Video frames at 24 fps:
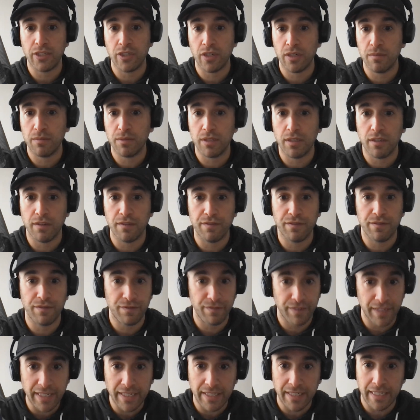terms of
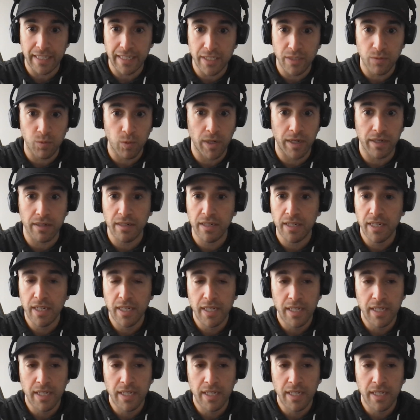fitness, where